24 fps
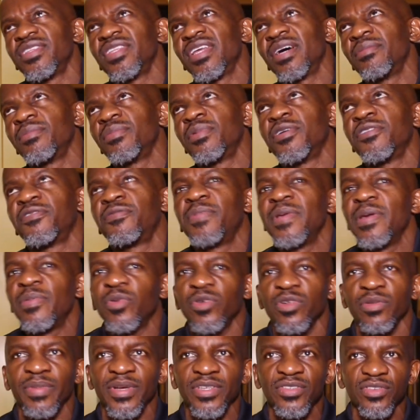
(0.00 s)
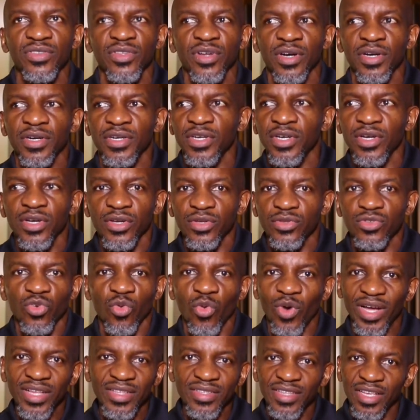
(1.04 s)
number of people, but the
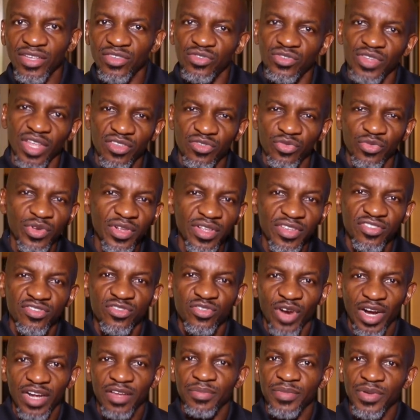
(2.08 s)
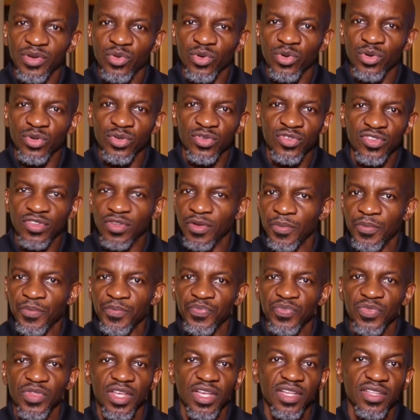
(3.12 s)
one that really struck me was
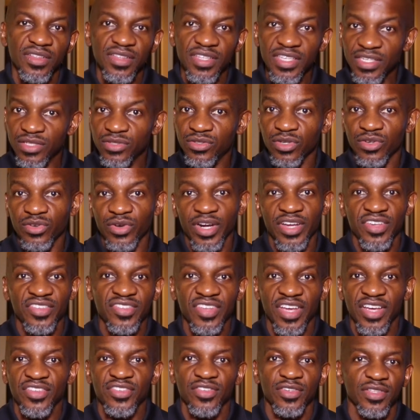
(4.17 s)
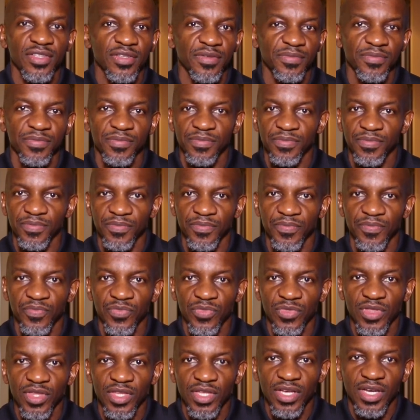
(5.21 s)
Neil deGrasse Tyson.
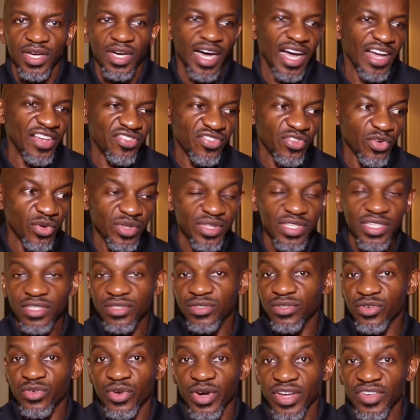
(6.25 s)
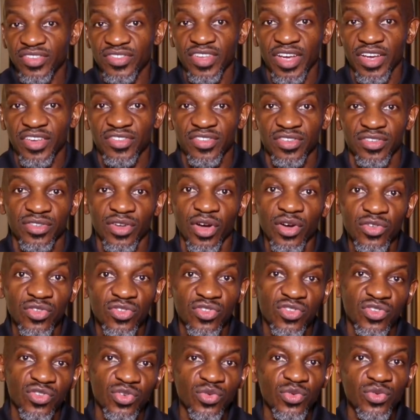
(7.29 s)
I saw Neil deGrasse Tyson on
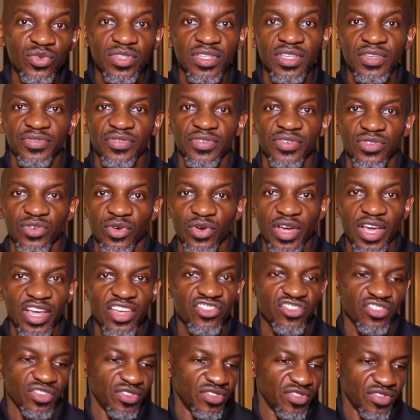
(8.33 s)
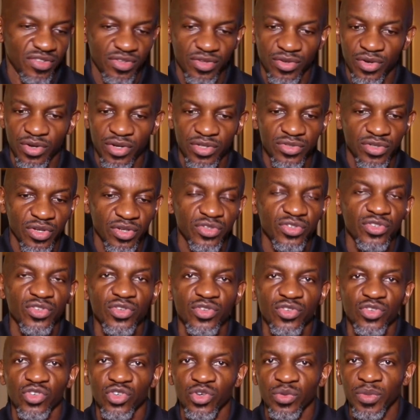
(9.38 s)
2 different occasions, on
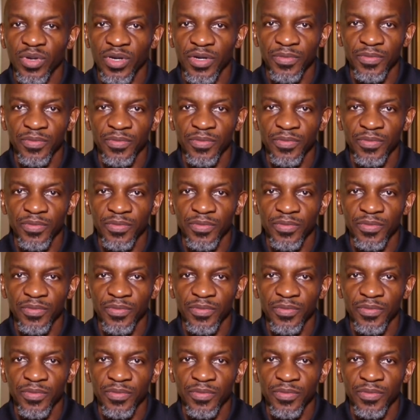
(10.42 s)
YouTube,